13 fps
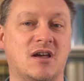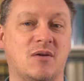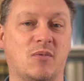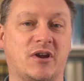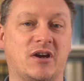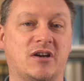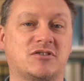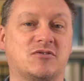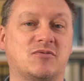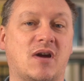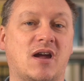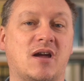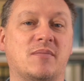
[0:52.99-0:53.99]
When I asked
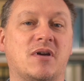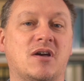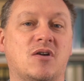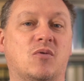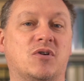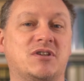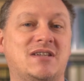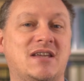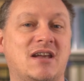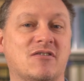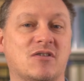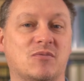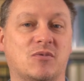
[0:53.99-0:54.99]
Graham what
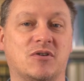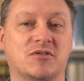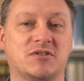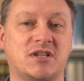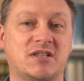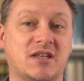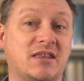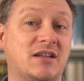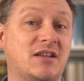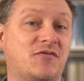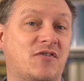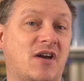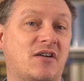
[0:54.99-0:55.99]
year it was, he said that he
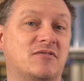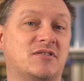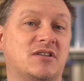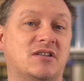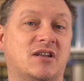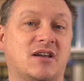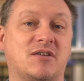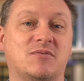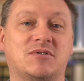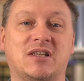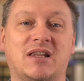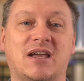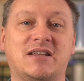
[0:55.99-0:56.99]
felt like it was
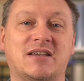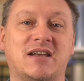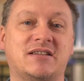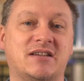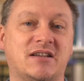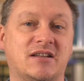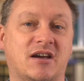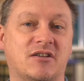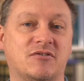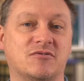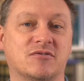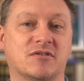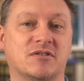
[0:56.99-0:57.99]
the late
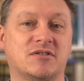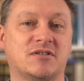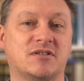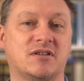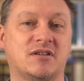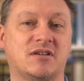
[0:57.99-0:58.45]
1800s.